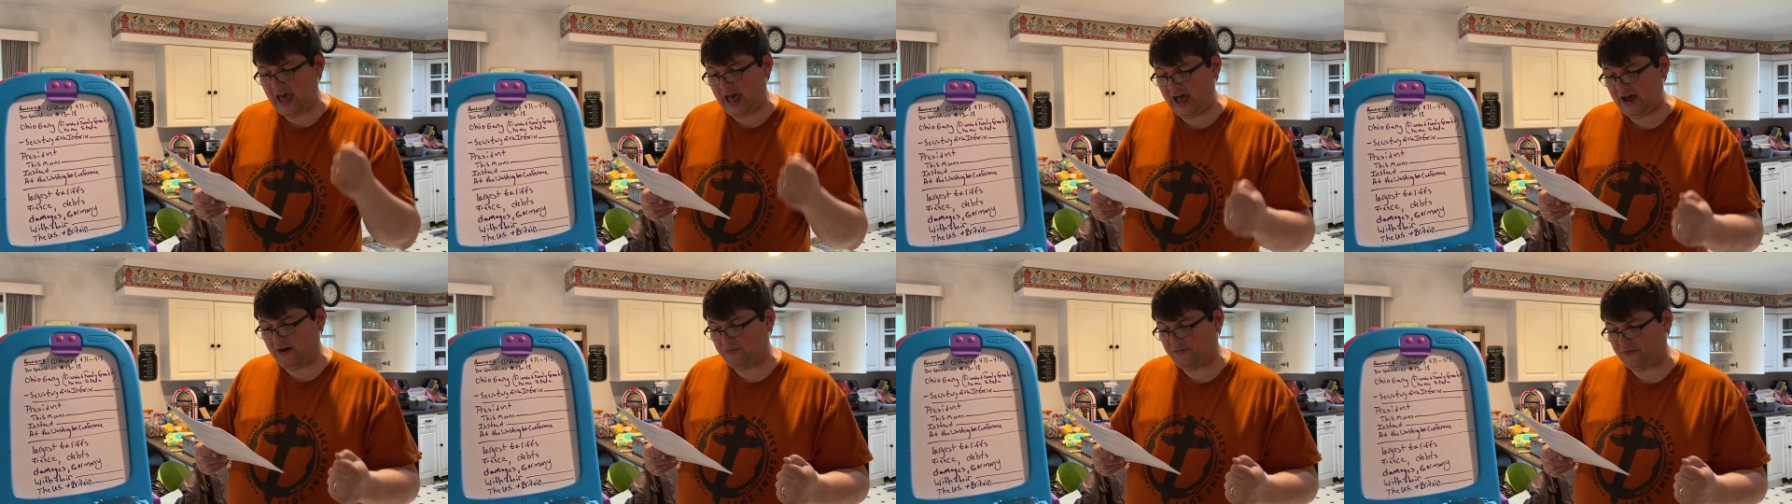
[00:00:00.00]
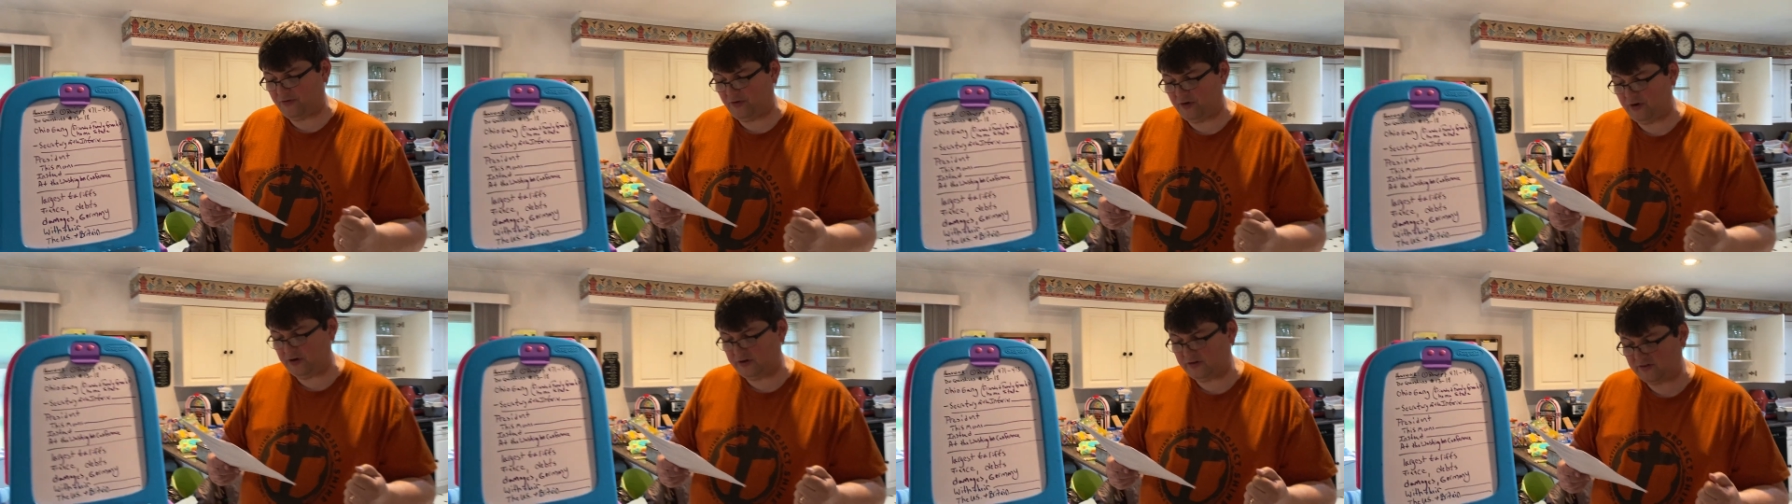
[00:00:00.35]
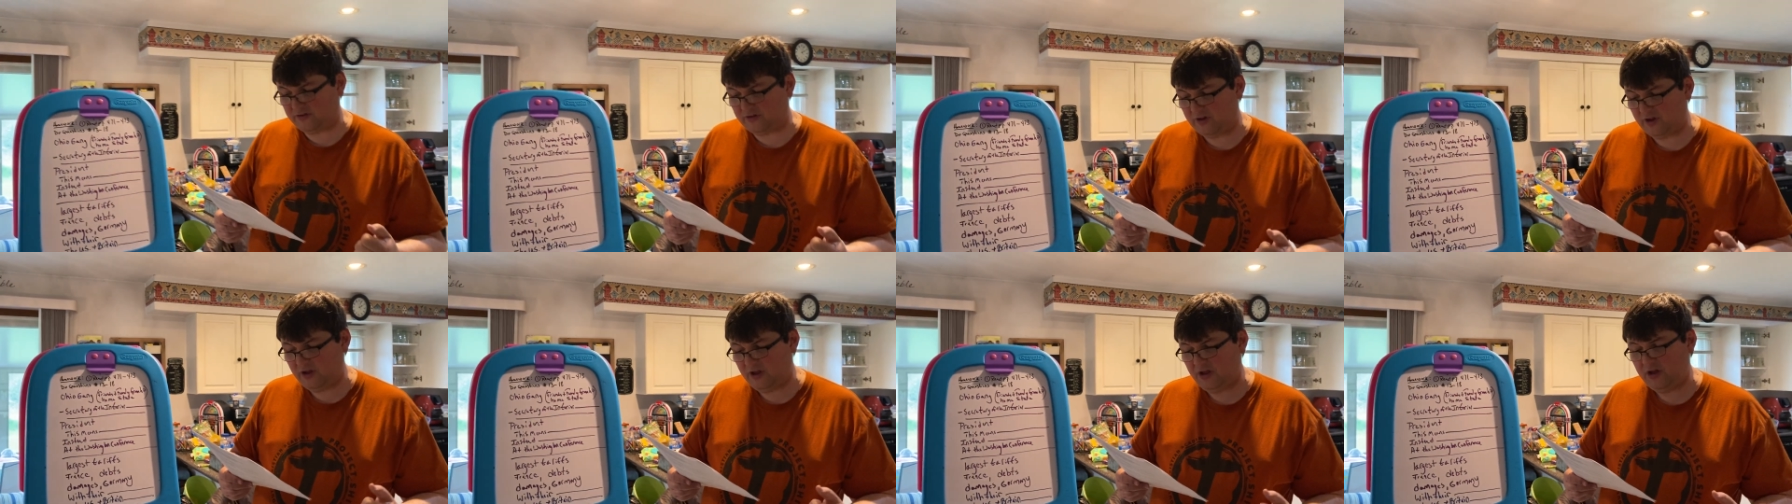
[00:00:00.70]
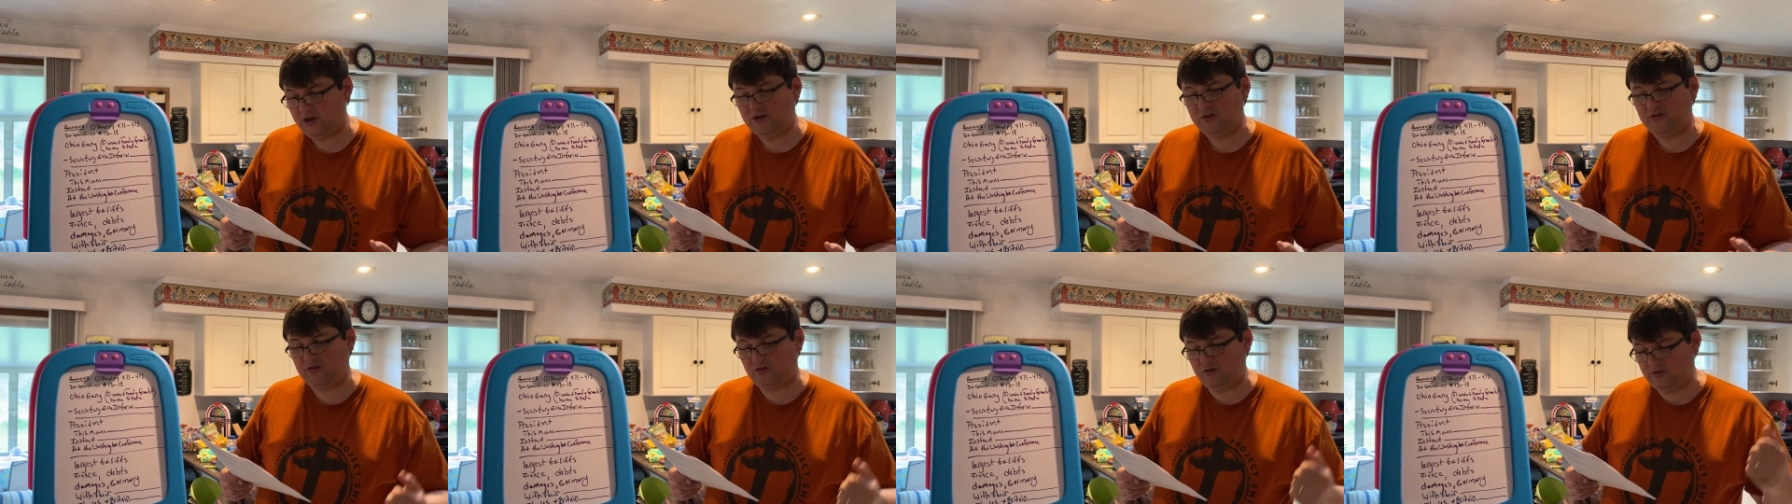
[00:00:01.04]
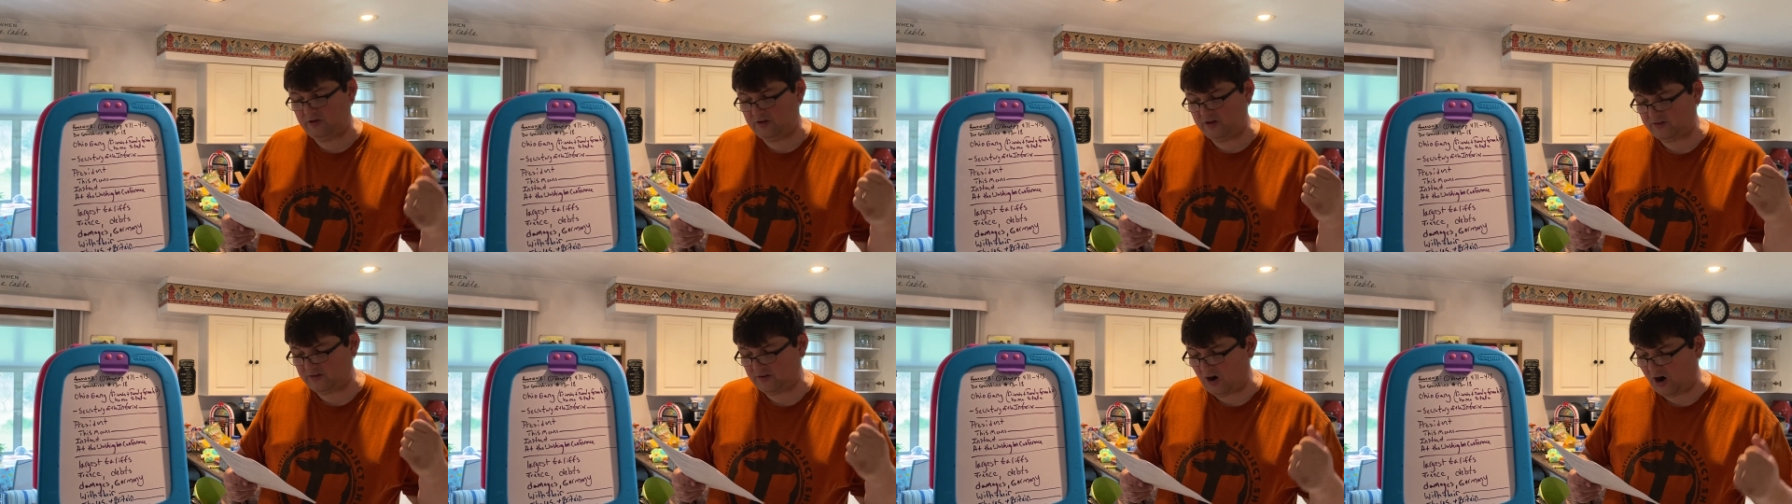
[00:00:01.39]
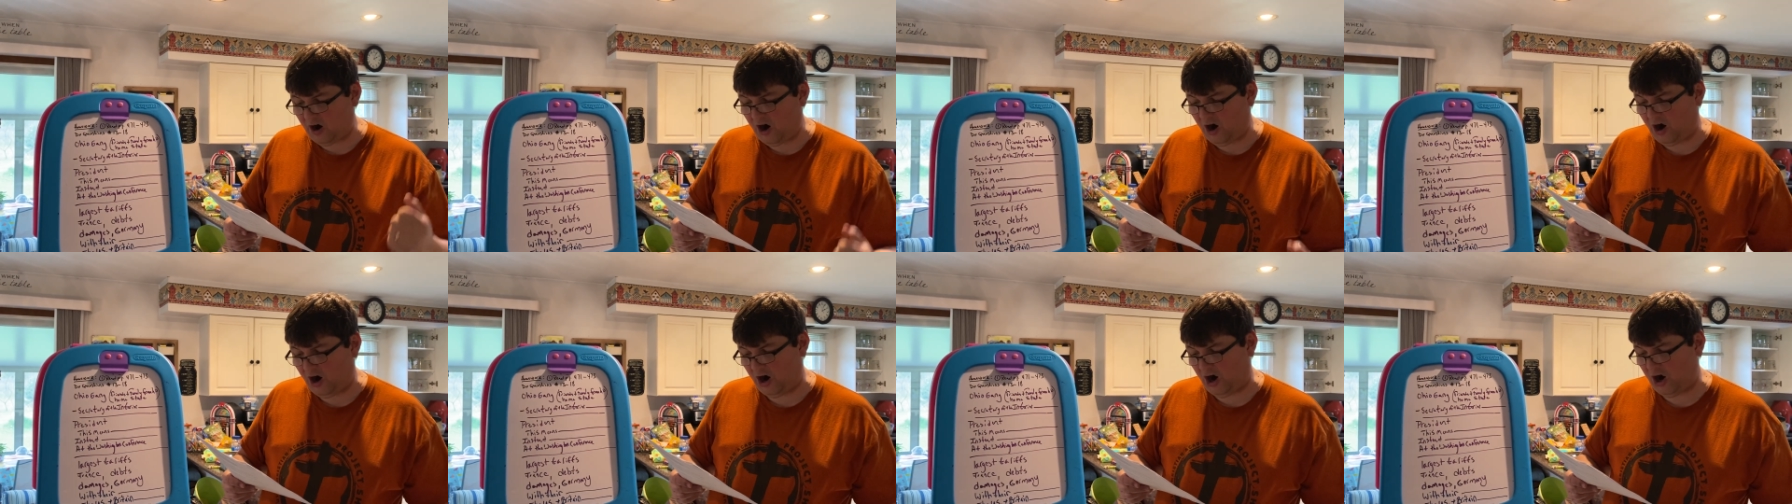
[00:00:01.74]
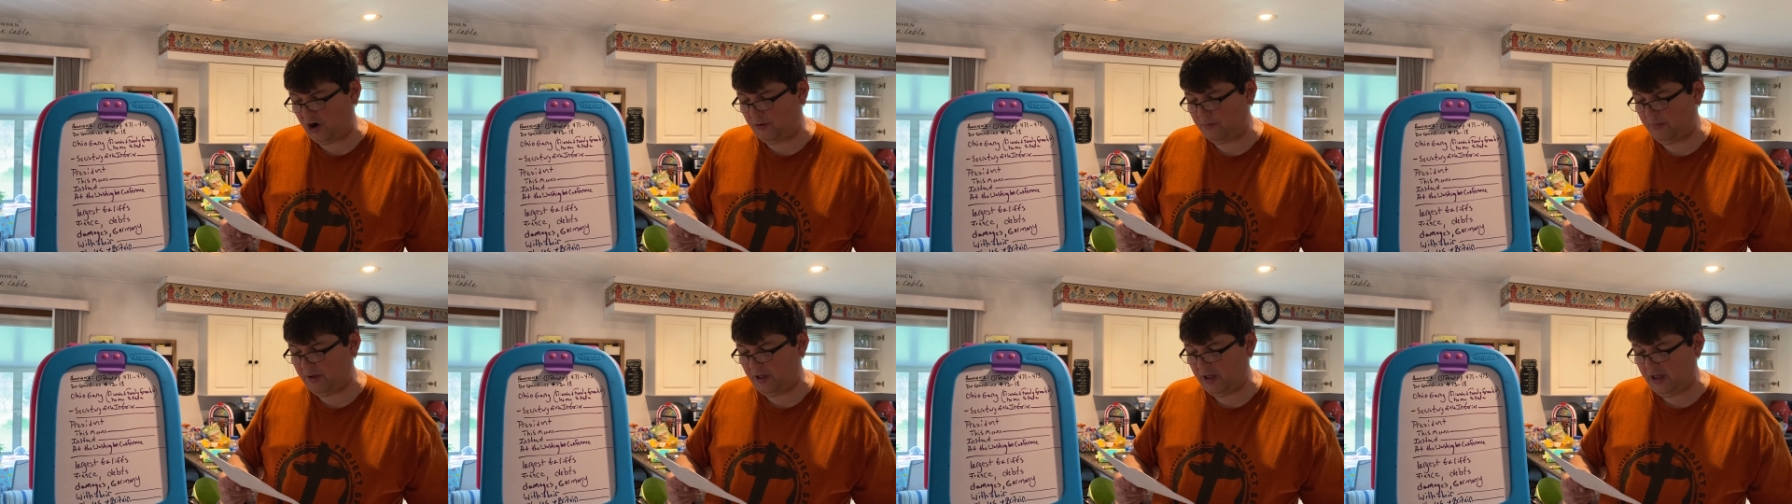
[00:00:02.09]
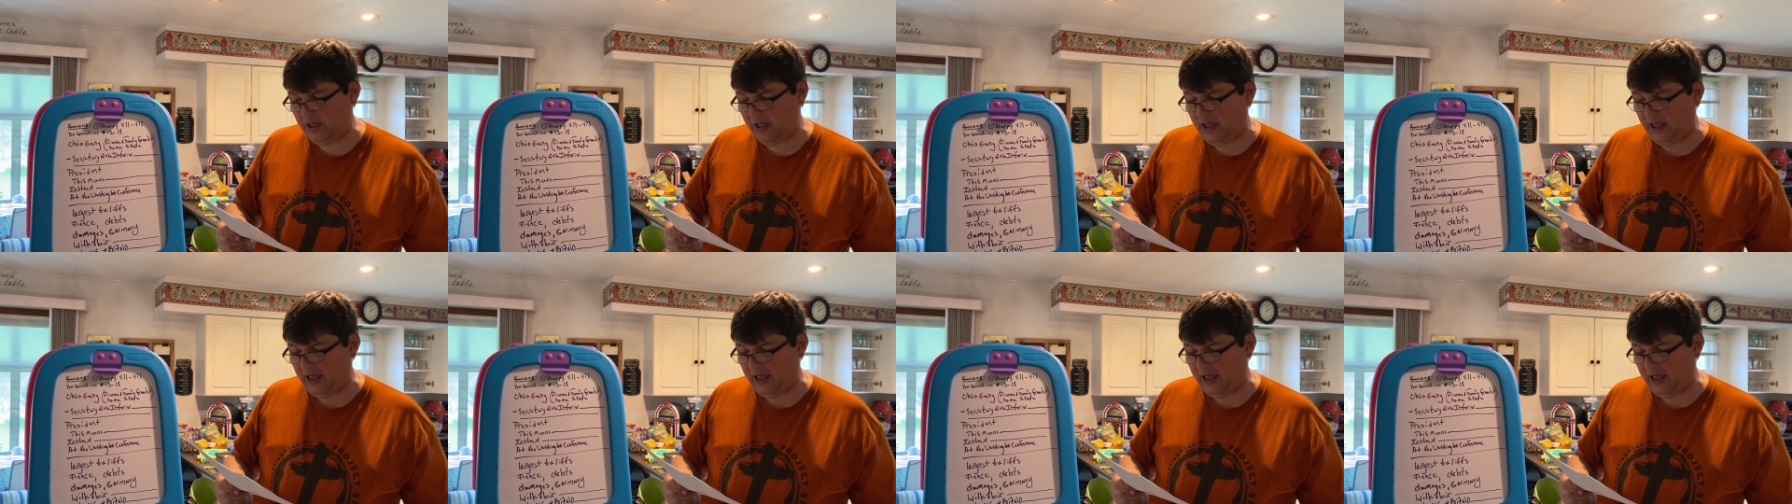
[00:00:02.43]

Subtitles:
efforts to disarm